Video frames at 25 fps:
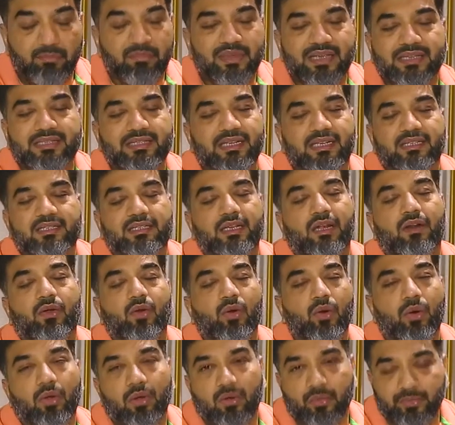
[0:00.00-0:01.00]
Basics are
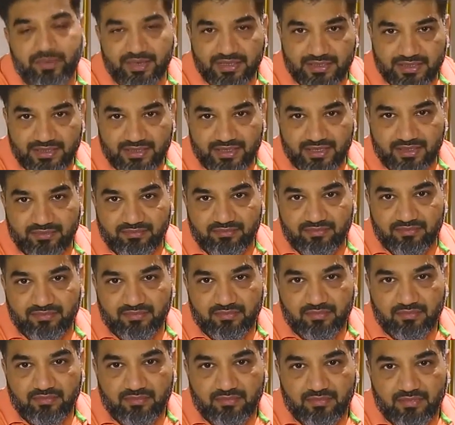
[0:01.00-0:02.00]
always same.
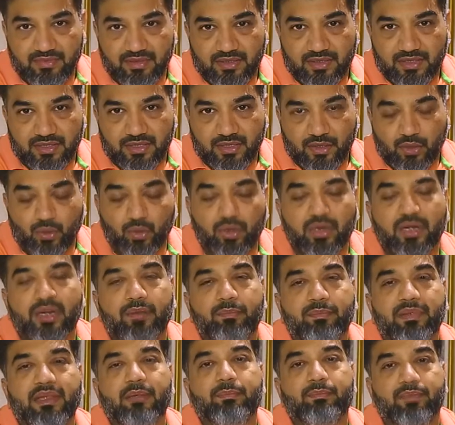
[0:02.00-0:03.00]

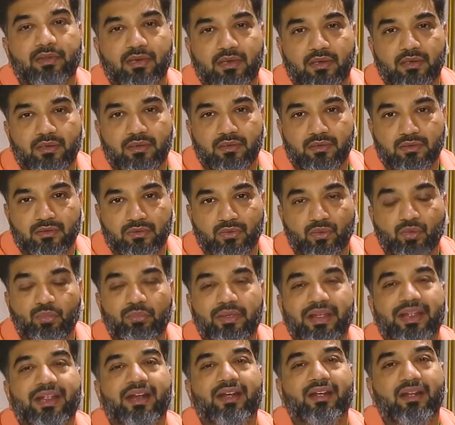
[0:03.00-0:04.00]
Only people who
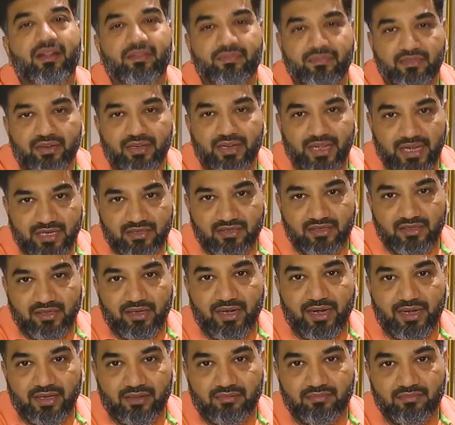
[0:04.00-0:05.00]
make it different
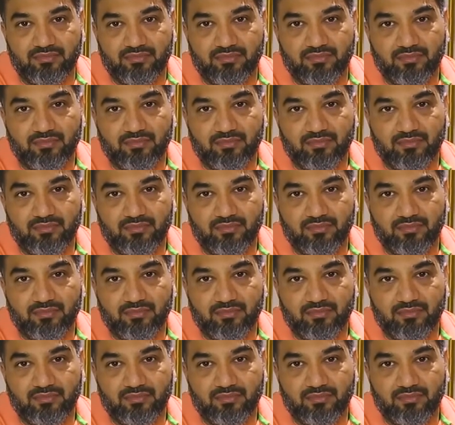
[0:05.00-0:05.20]
actually, right?